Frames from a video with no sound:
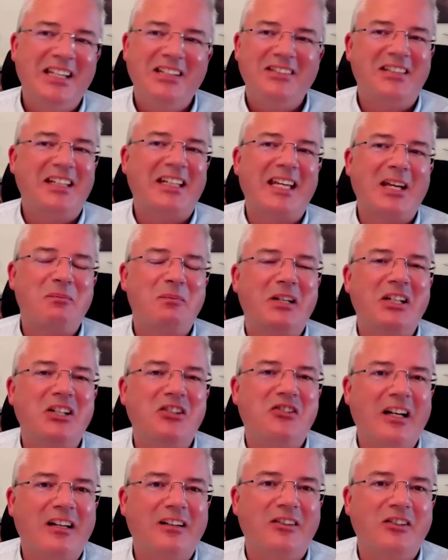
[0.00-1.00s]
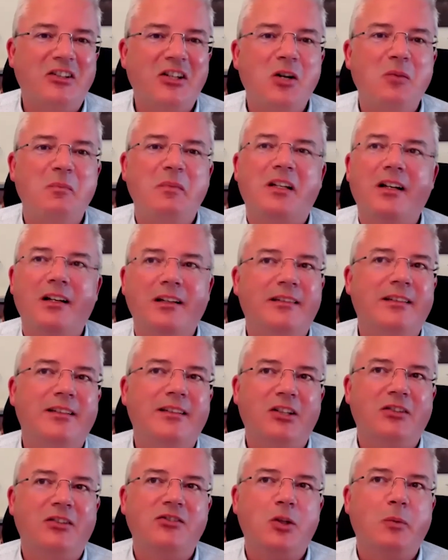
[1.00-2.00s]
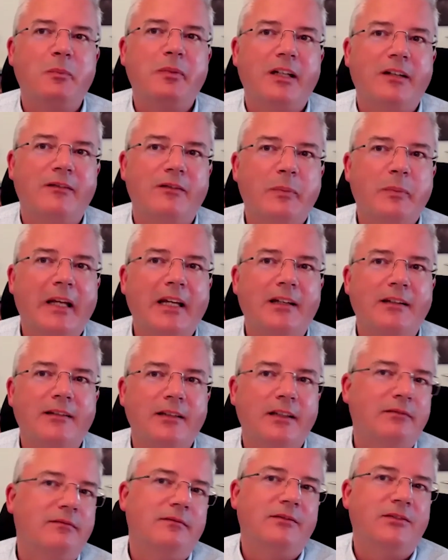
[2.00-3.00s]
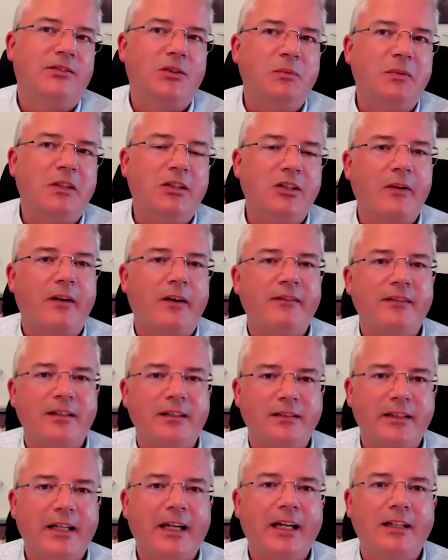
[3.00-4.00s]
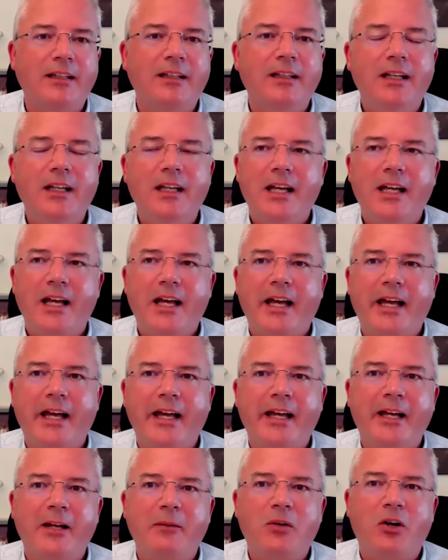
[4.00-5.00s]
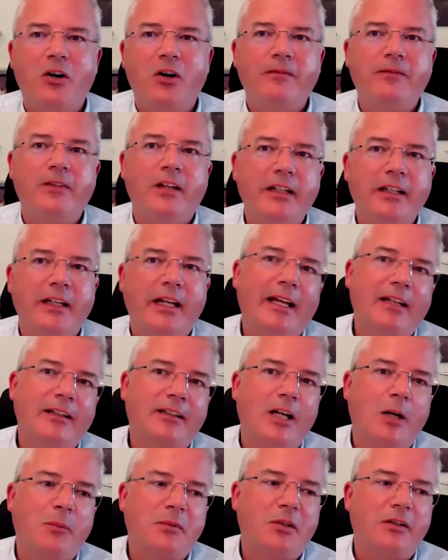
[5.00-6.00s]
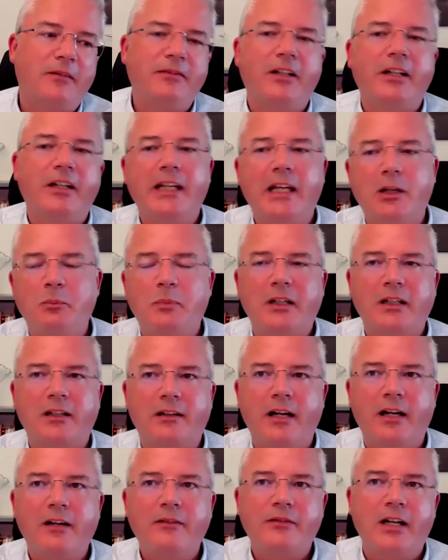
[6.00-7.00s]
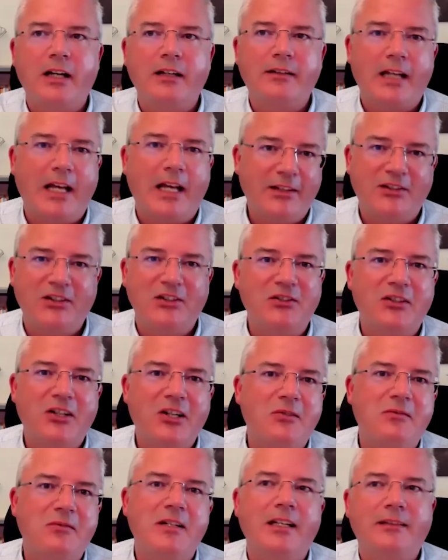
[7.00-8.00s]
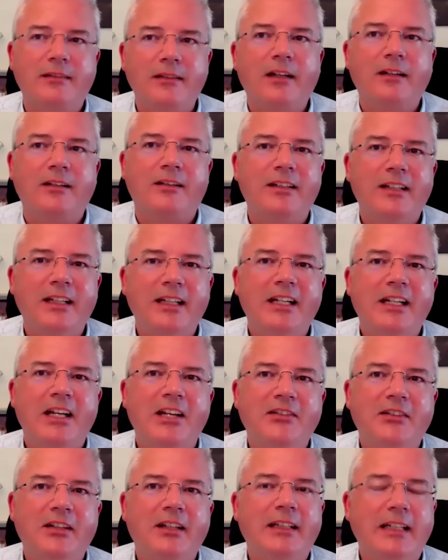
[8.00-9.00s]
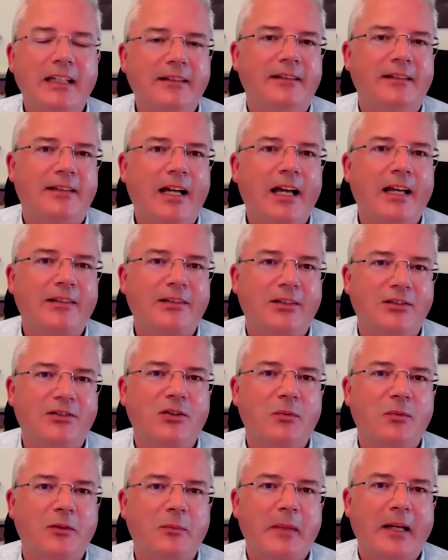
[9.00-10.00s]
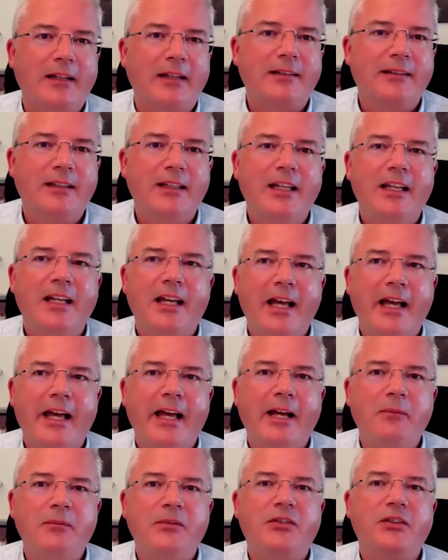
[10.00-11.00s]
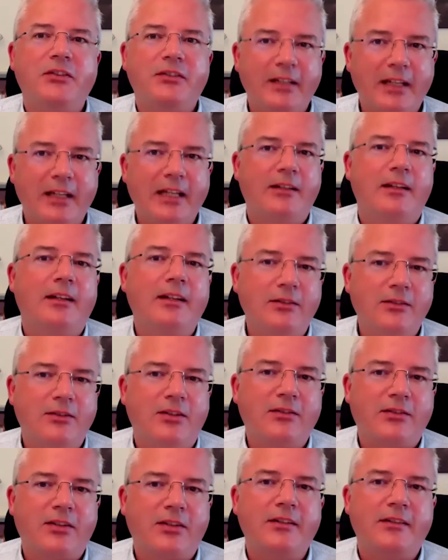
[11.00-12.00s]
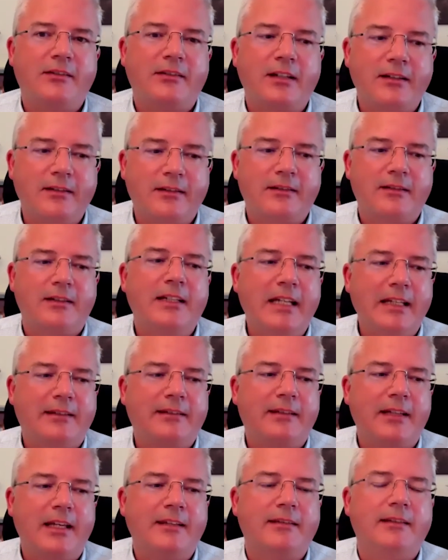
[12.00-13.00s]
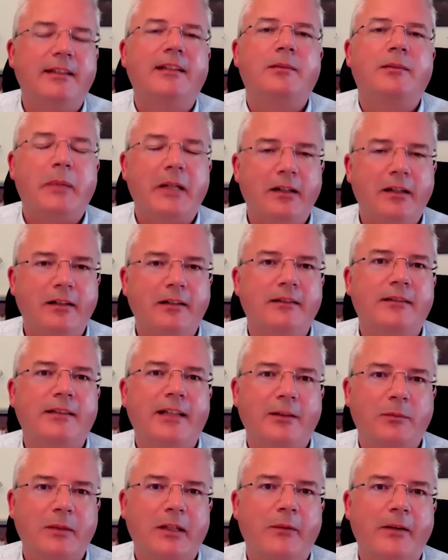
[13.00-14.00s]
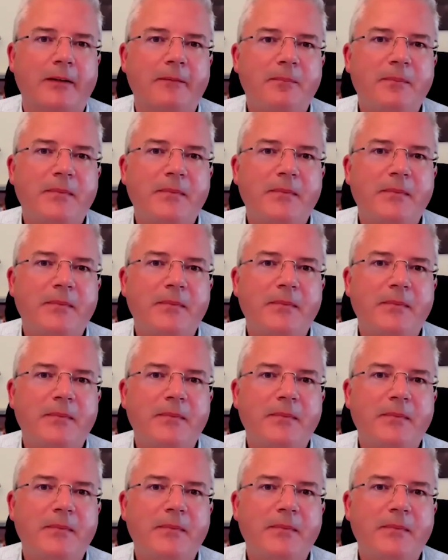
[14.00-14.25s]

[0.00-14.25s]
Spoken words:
adrenaline going, because jumping out of a plane is not something you do every single day, or flying a helicopter or flying any particular aircraft, as you know, is not an easy task in some respects. So it's an experience. Let's put it that way.